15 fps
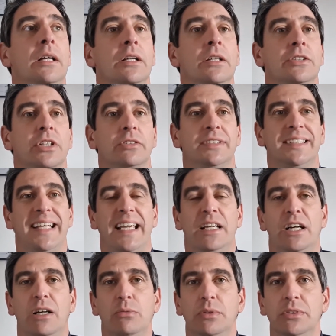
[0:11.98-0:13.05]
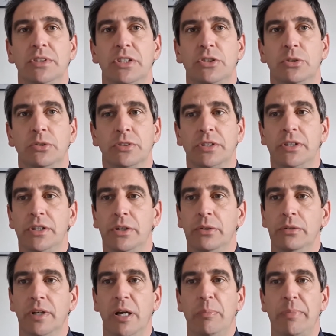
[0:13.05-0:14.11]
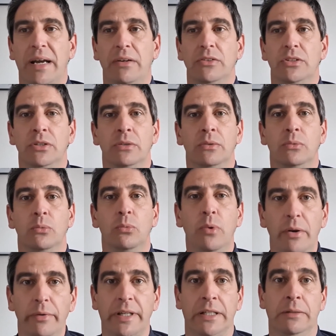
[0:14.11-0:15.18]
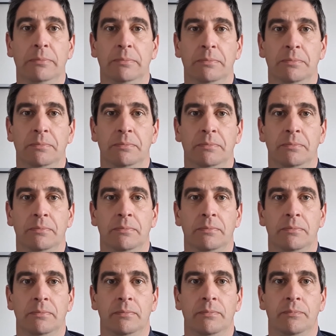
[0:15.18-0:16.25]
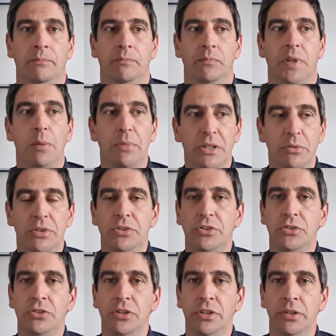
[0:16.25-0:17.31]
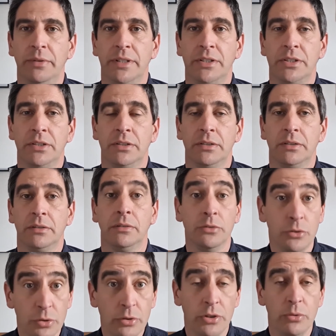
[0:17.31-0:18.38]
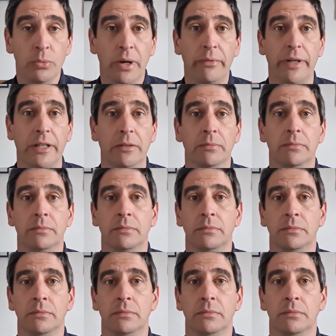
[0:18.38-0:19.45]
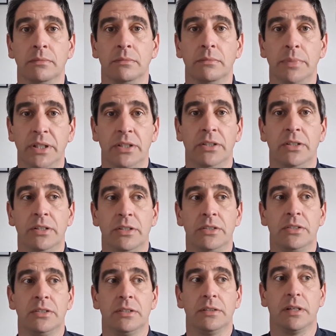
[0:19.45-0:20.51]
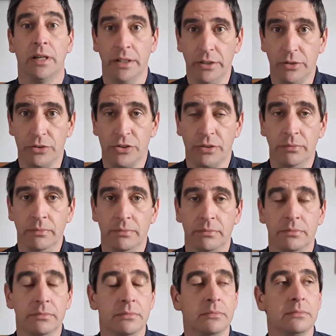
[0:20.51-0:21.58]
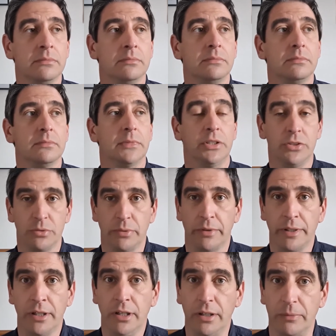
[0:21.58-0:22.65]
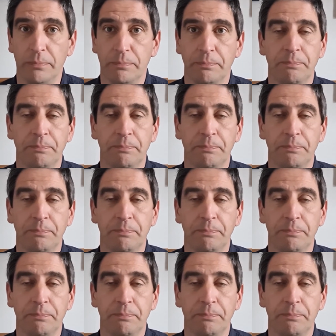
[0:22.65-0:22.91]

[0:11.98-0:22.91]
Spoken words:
So today I want to talk to you about worry. And my question to you is, do you worry? Because I used to. I used to worry a lot.